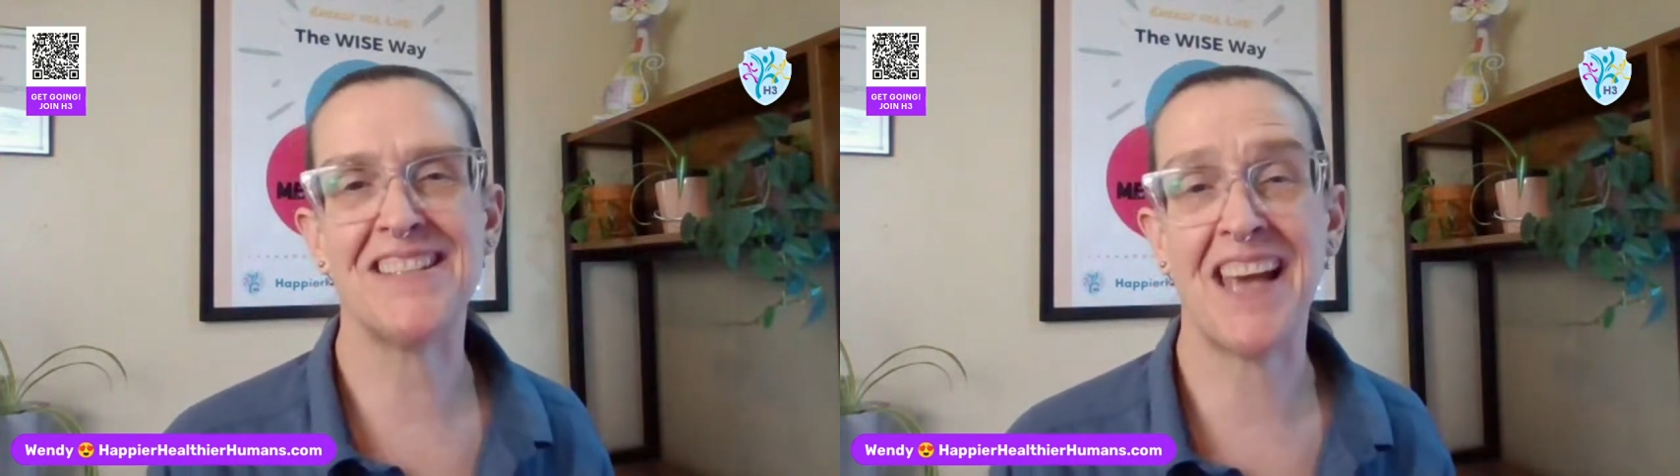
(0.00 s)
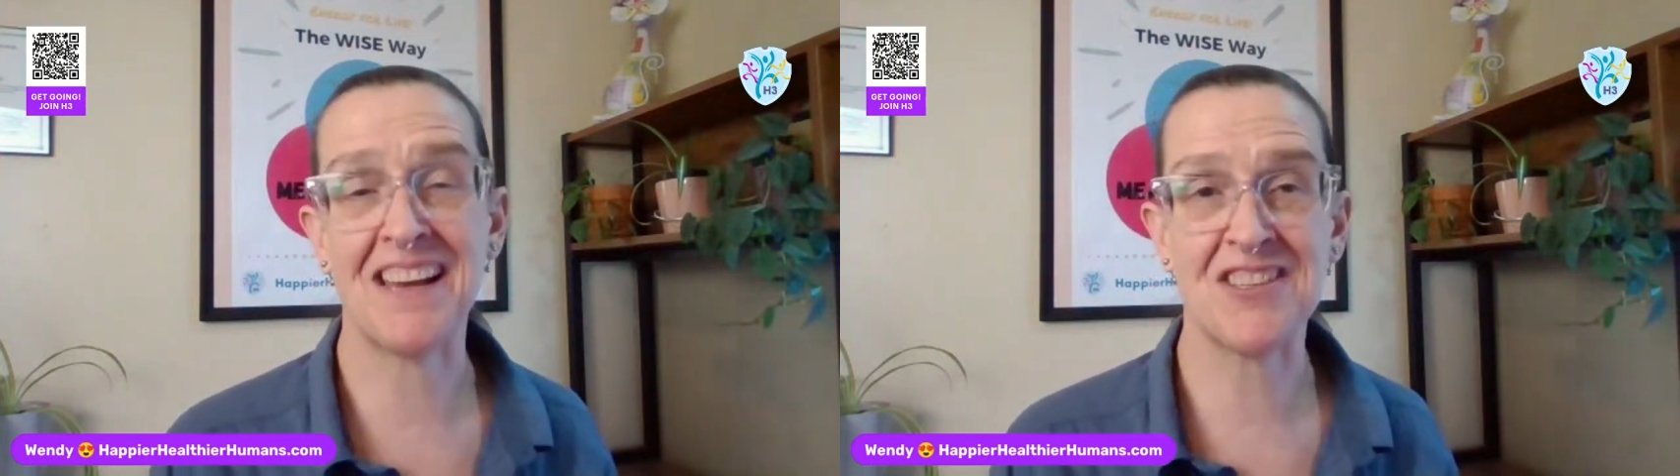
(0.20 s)

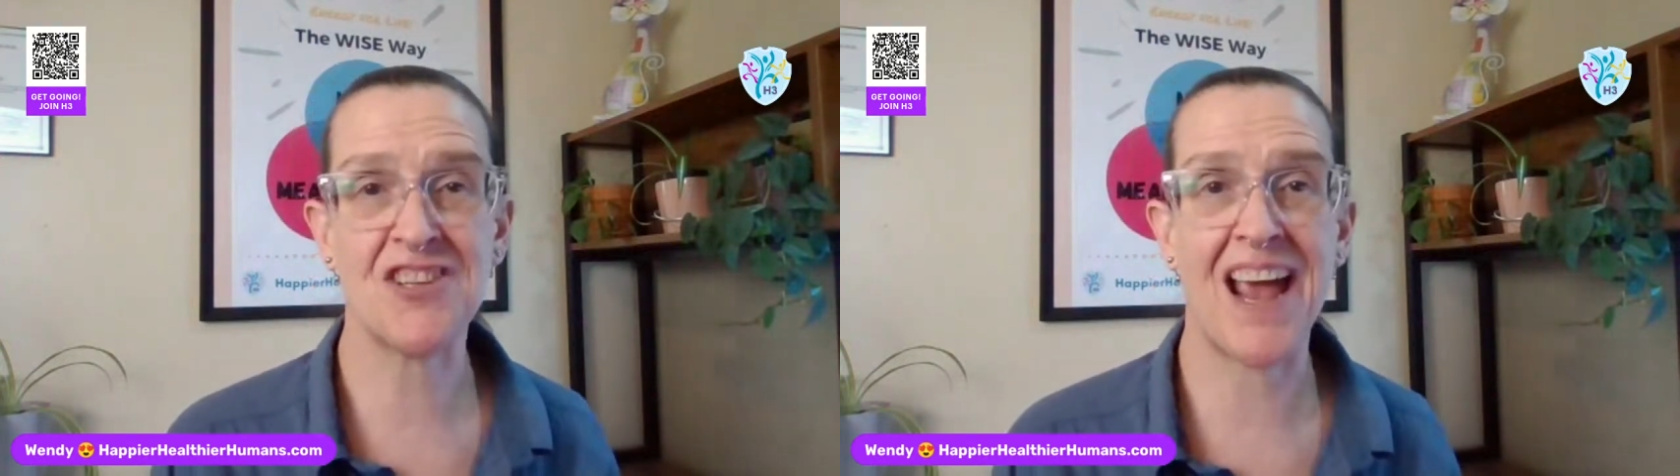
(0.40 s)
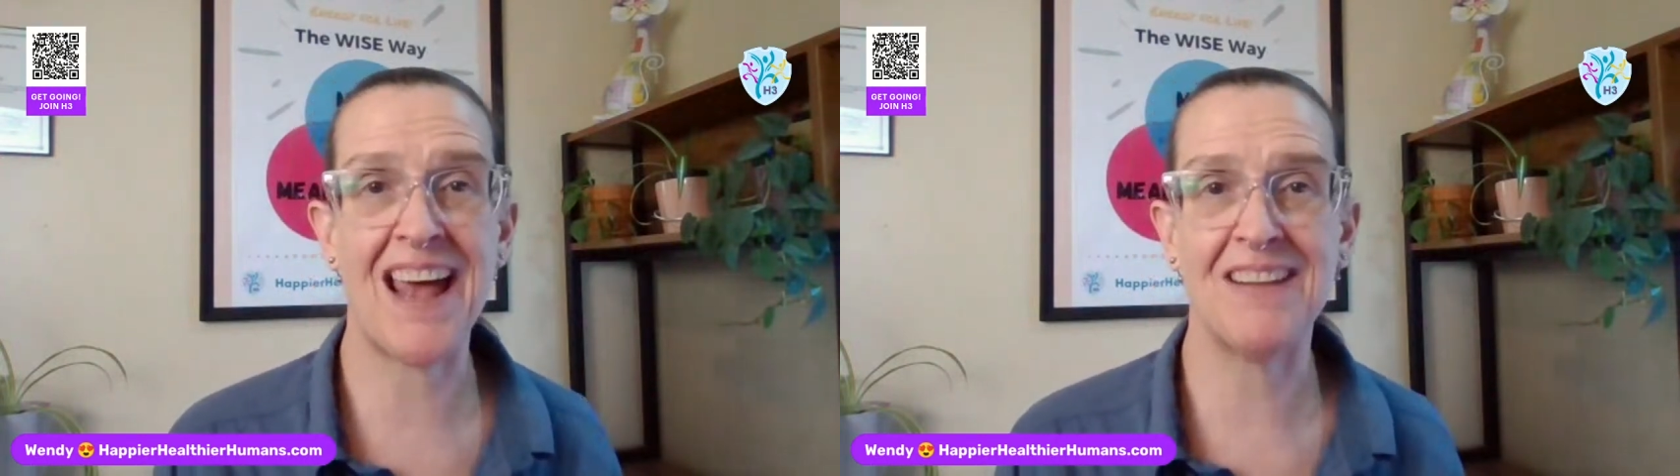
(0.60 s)
text
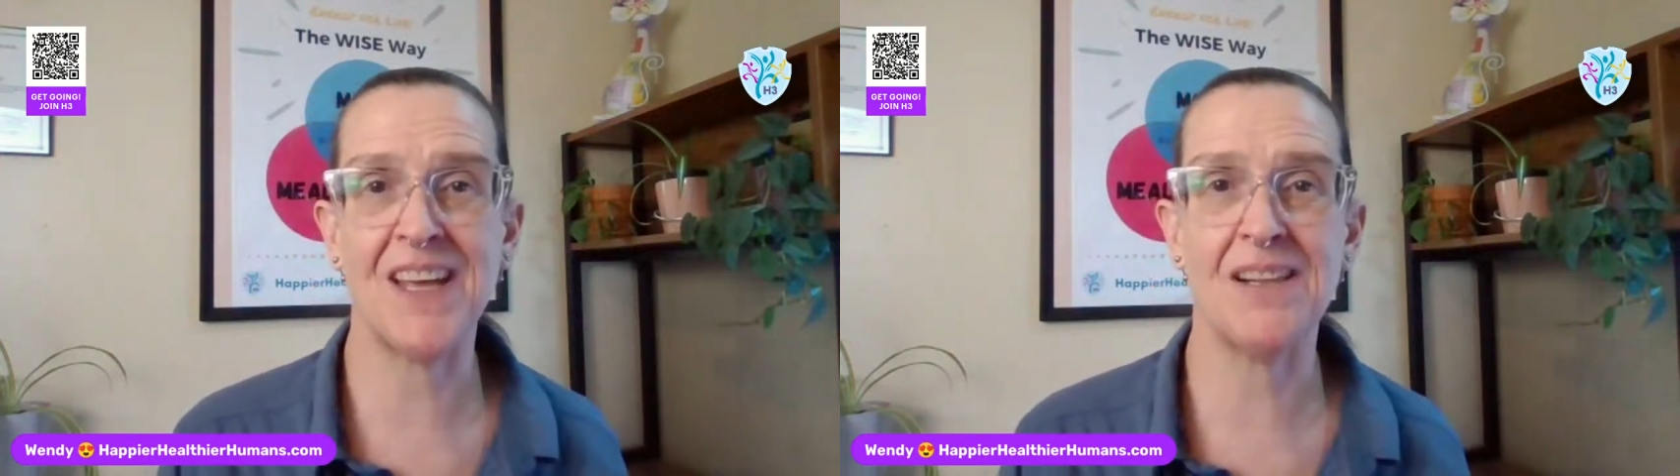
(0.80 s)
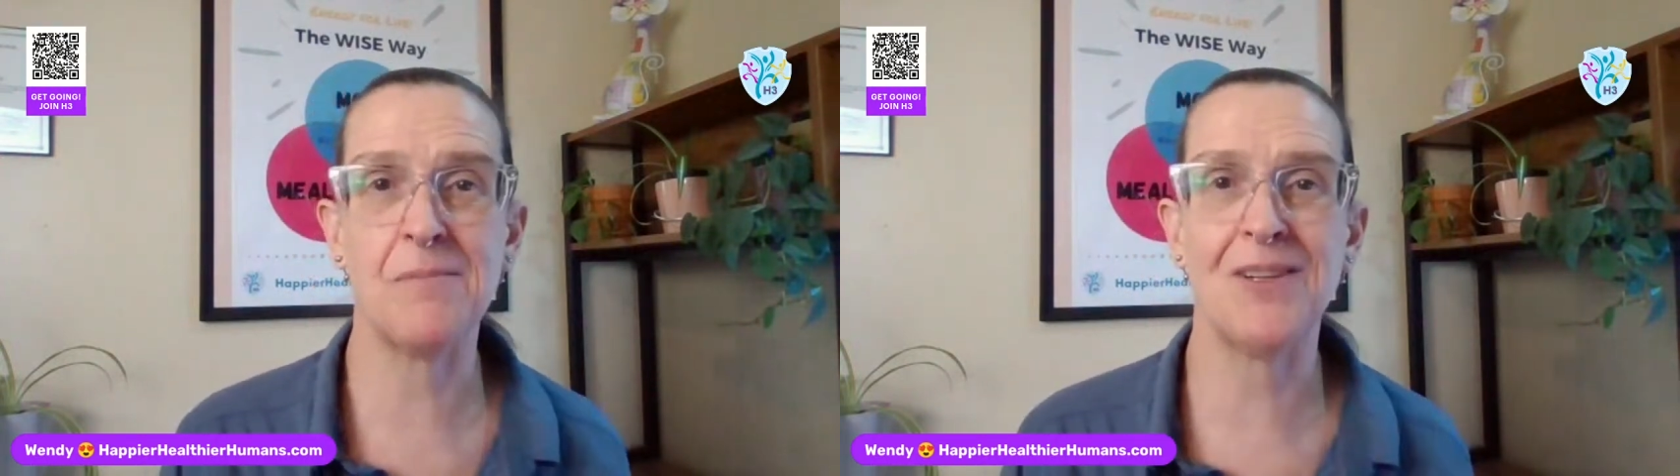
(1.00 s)
chat
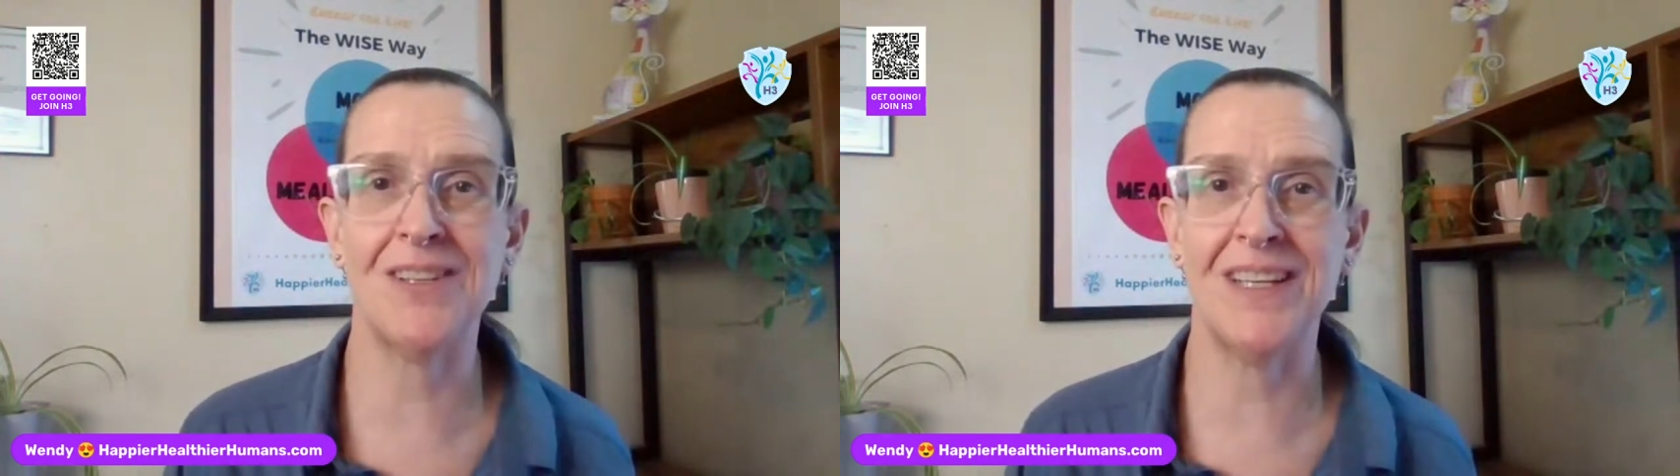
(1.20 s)
available